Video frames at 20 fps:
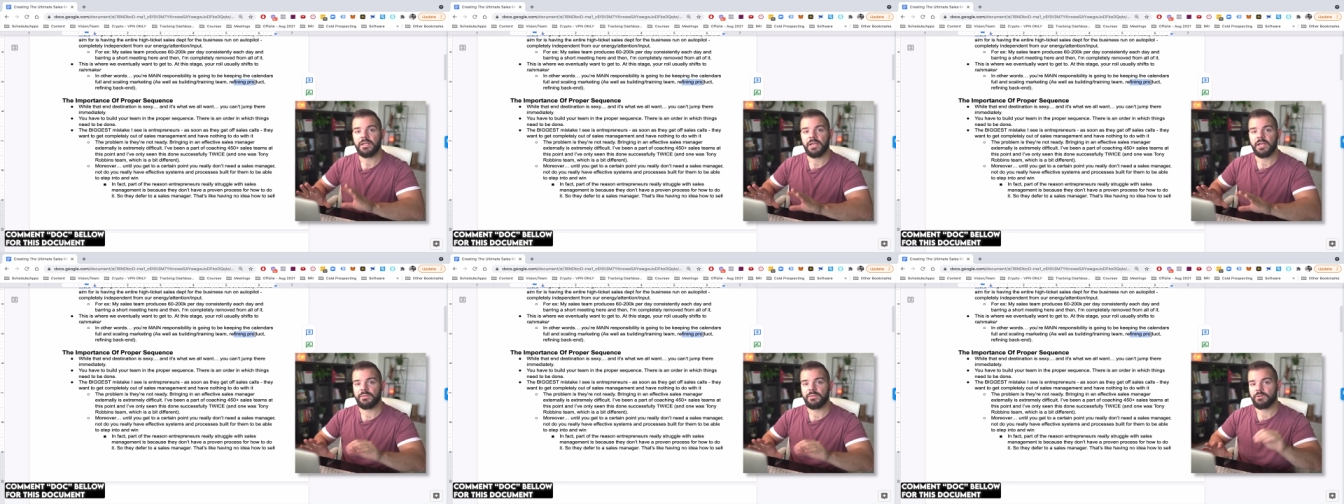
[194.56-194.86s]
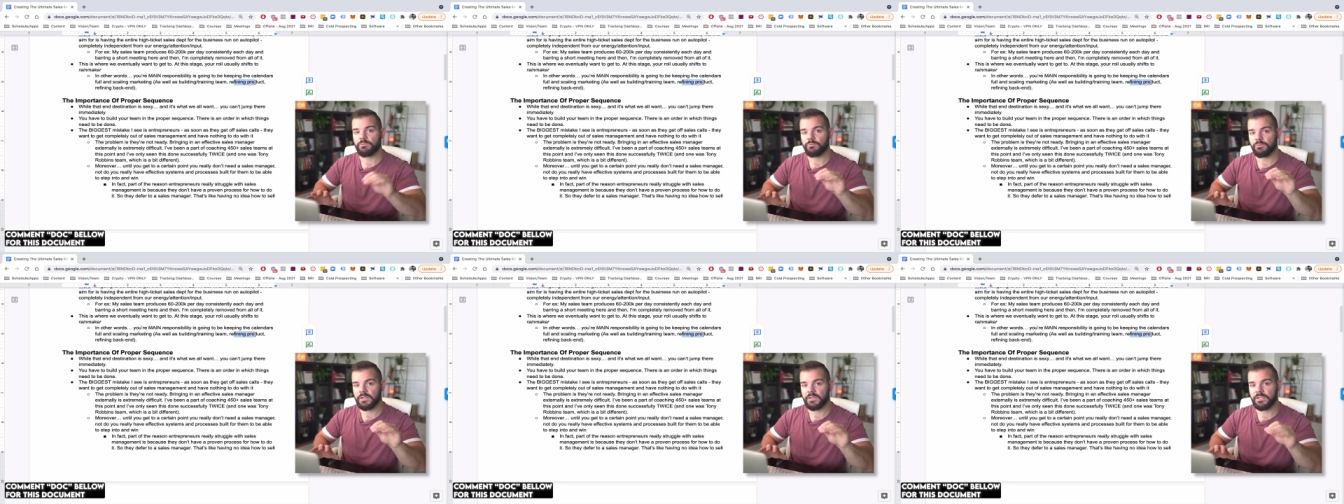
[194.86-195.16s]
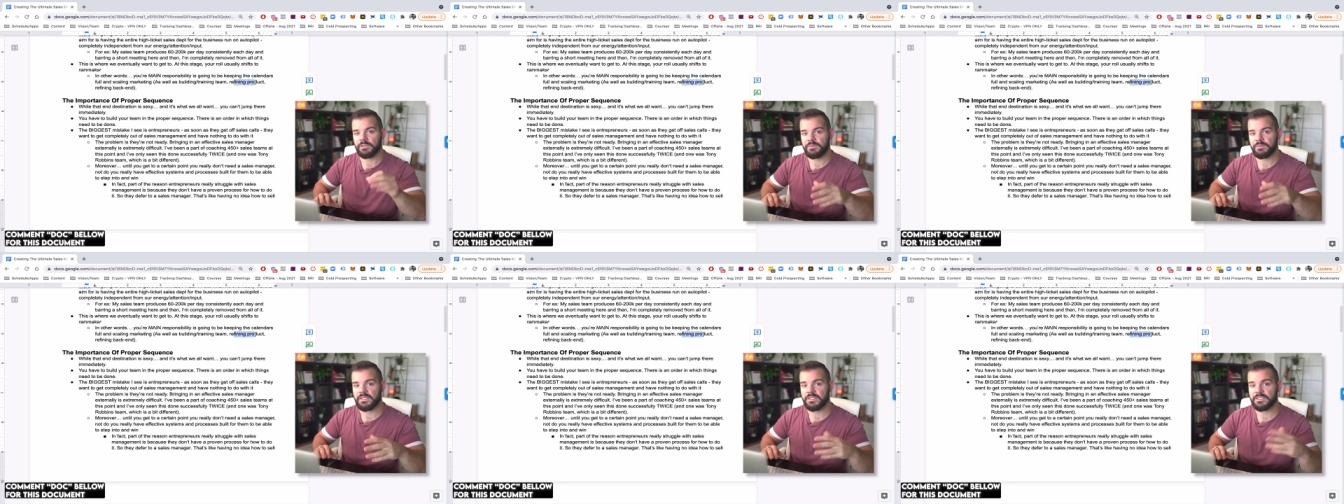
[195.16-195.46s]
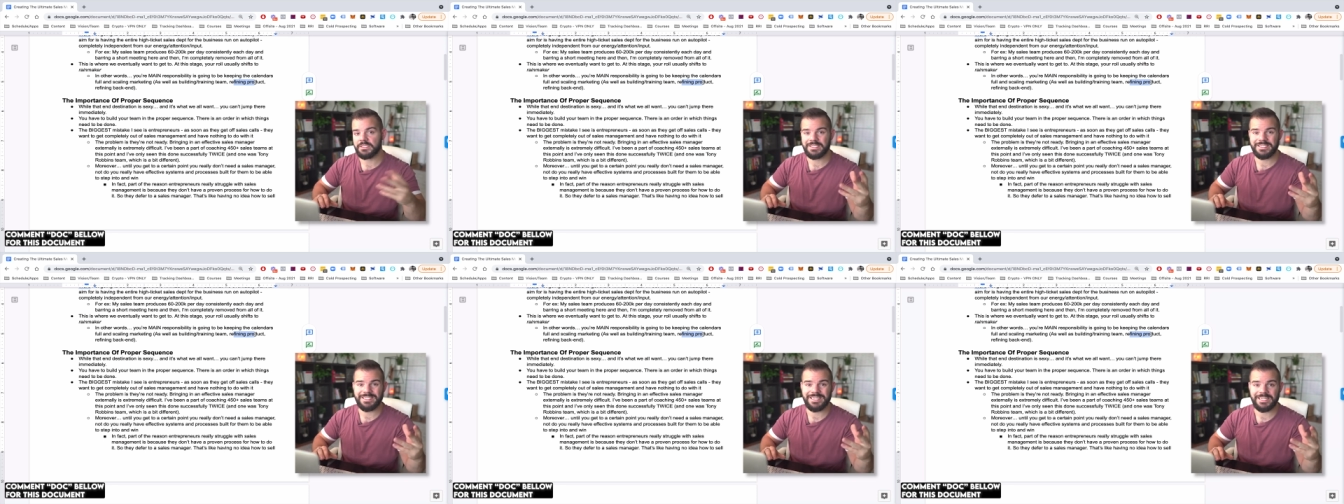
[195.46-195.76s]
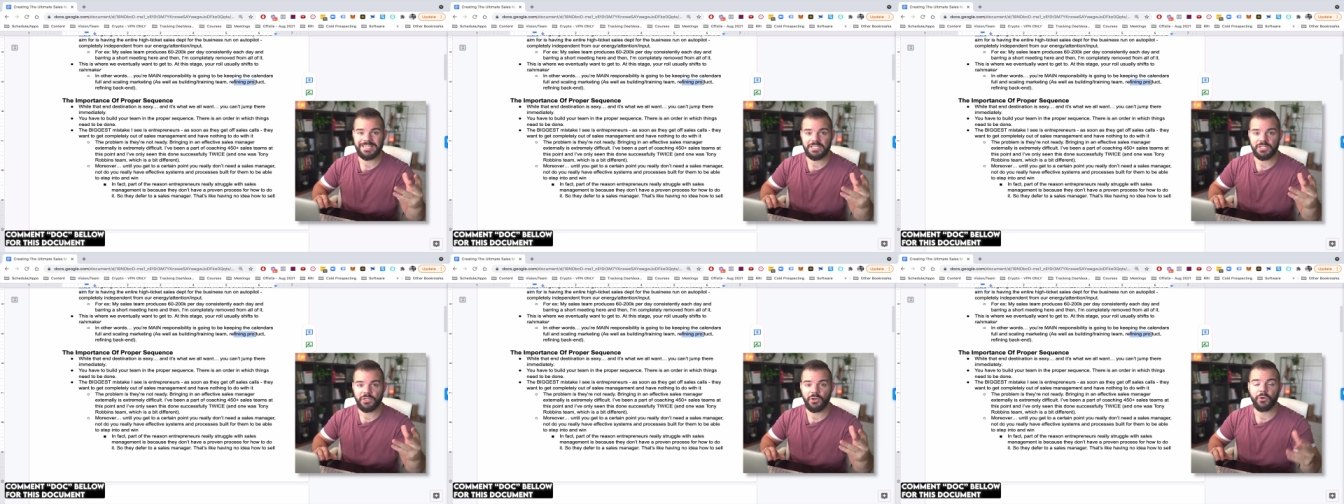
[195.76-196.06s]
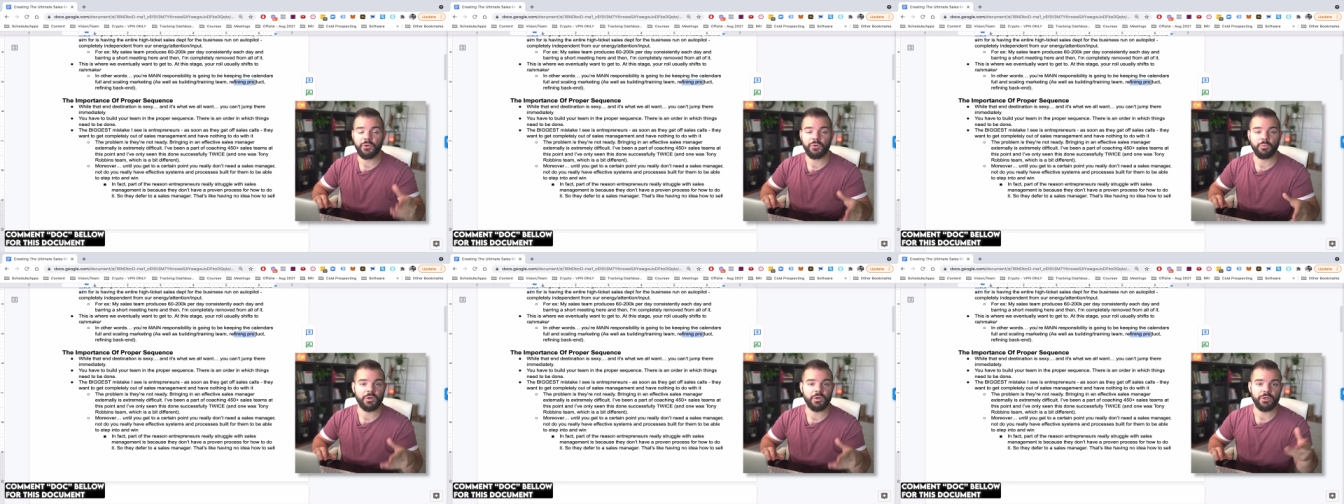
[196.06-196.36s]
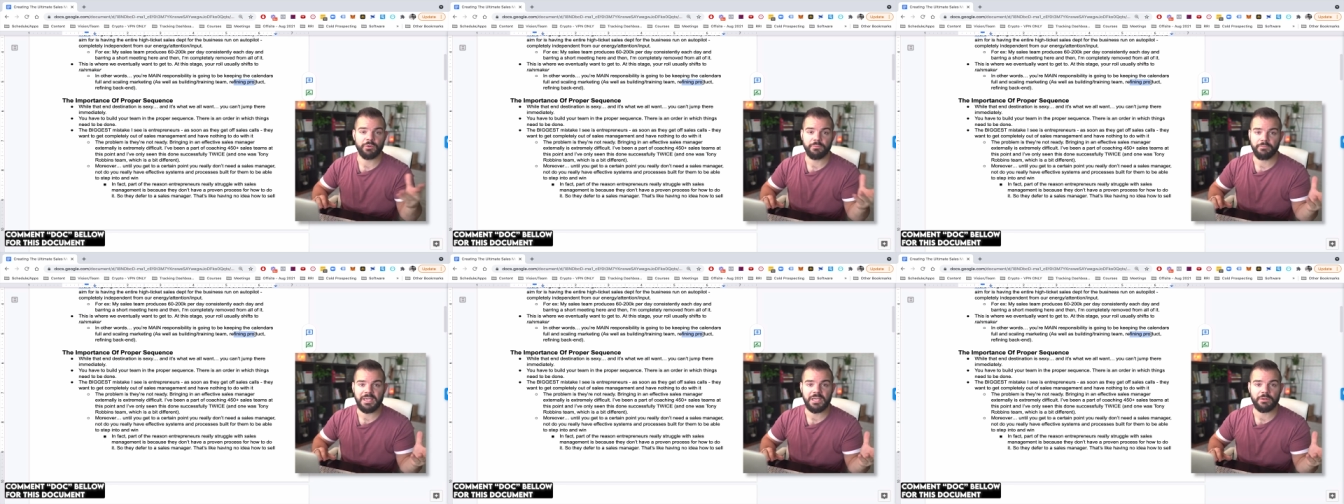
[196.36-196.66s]
and then really be a CEO to where
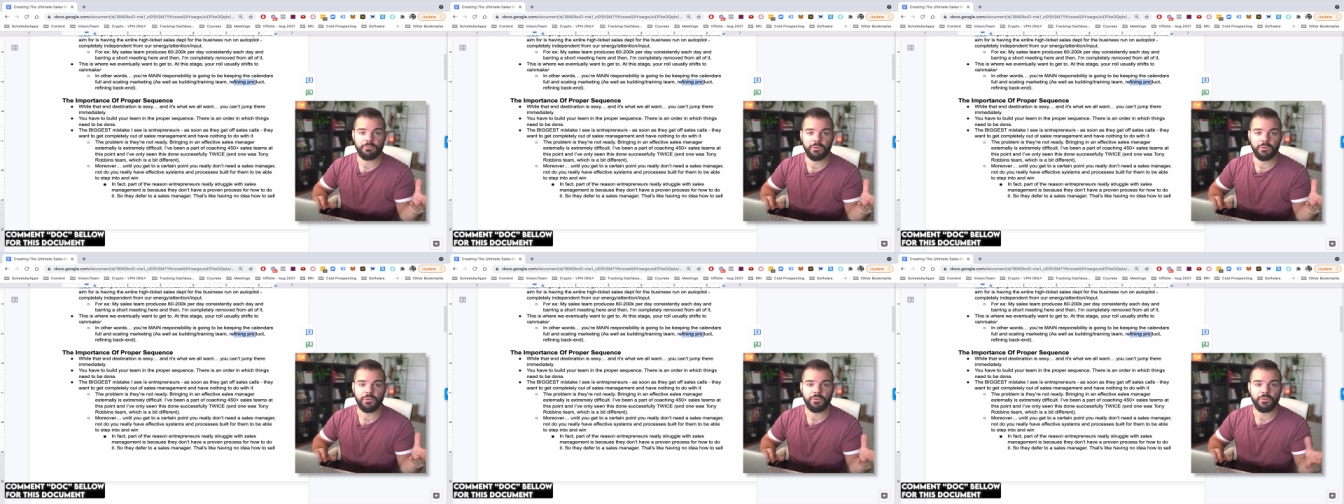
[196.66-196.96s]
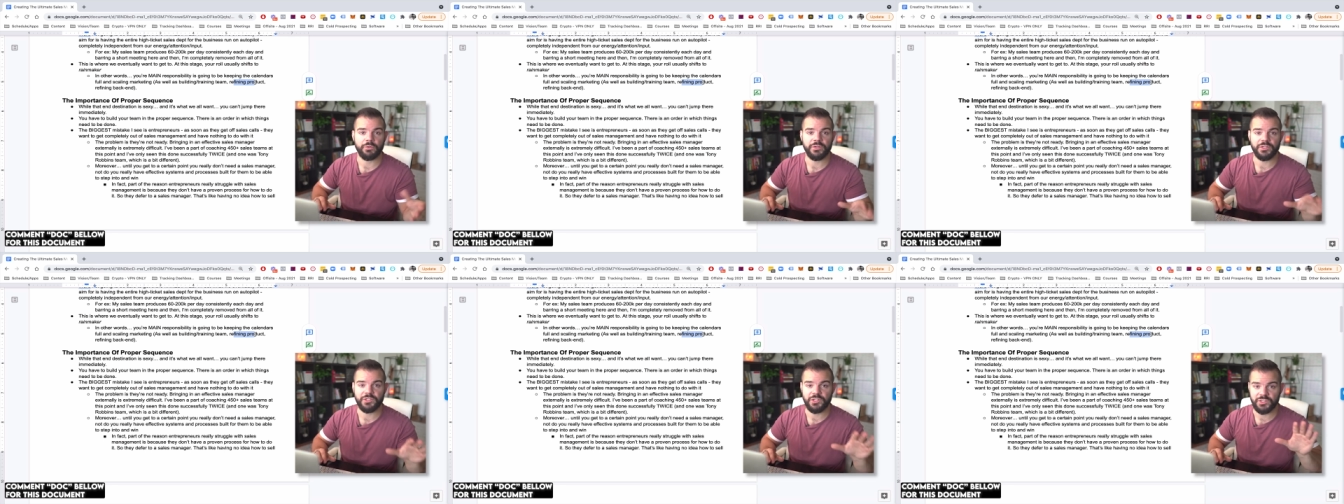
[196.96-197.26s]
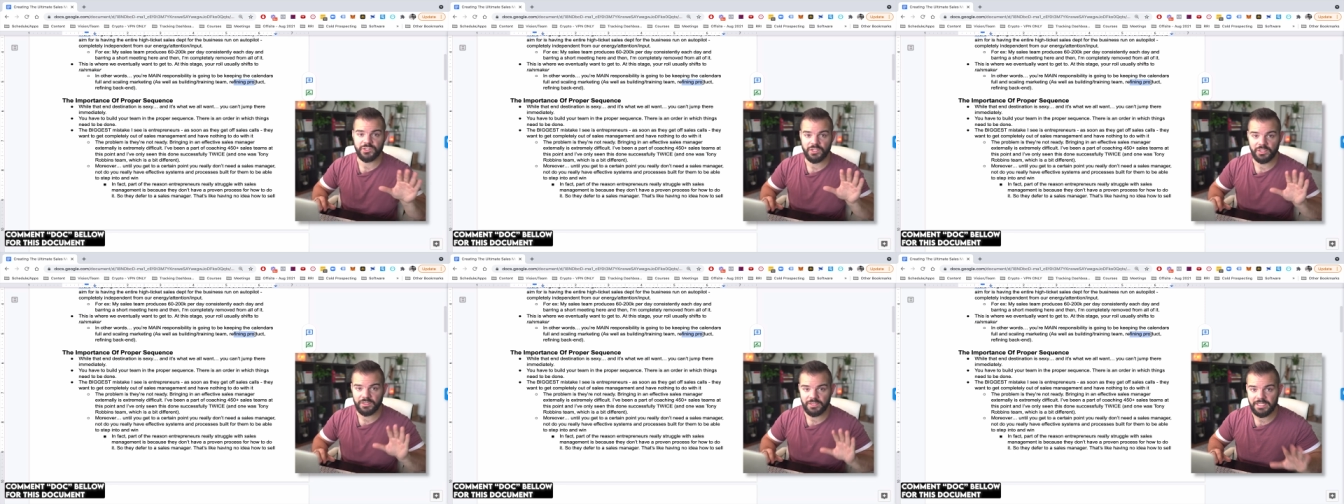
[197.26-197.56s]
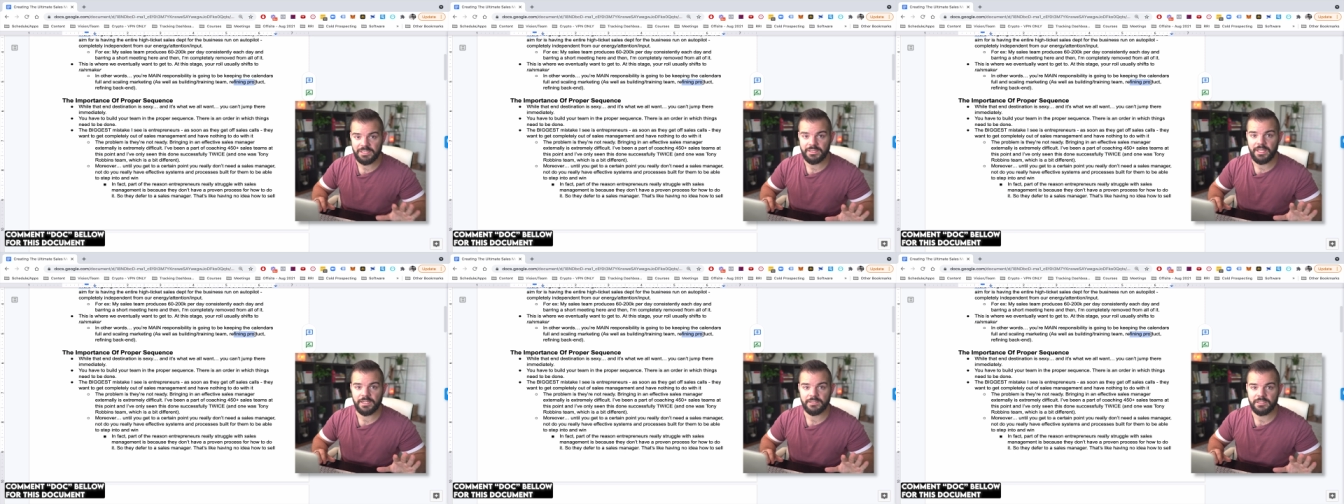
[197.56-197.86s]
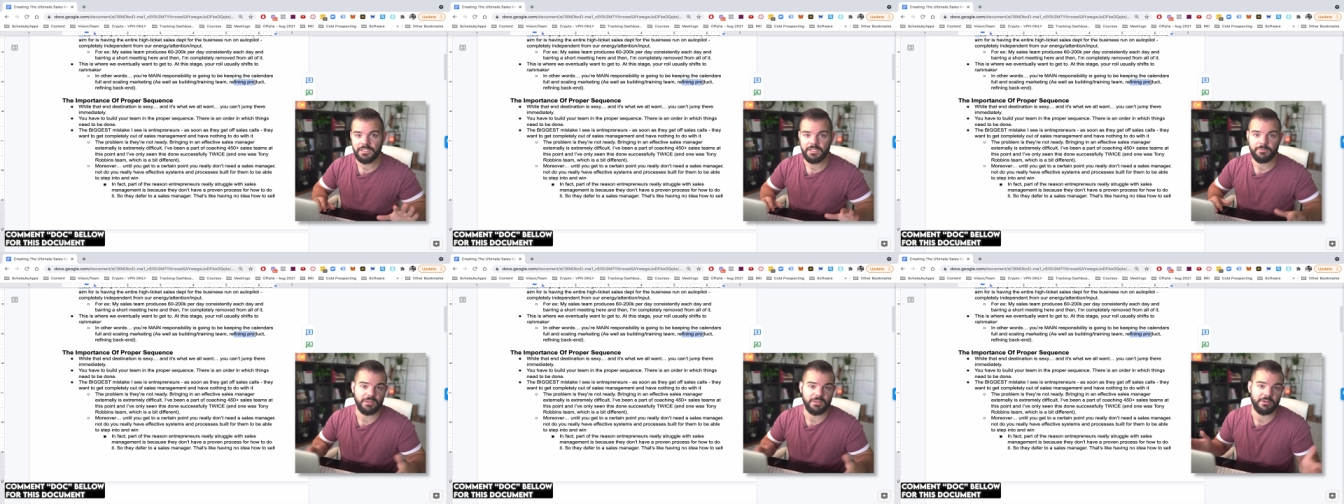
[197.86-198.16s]
your main role is just to lead that team,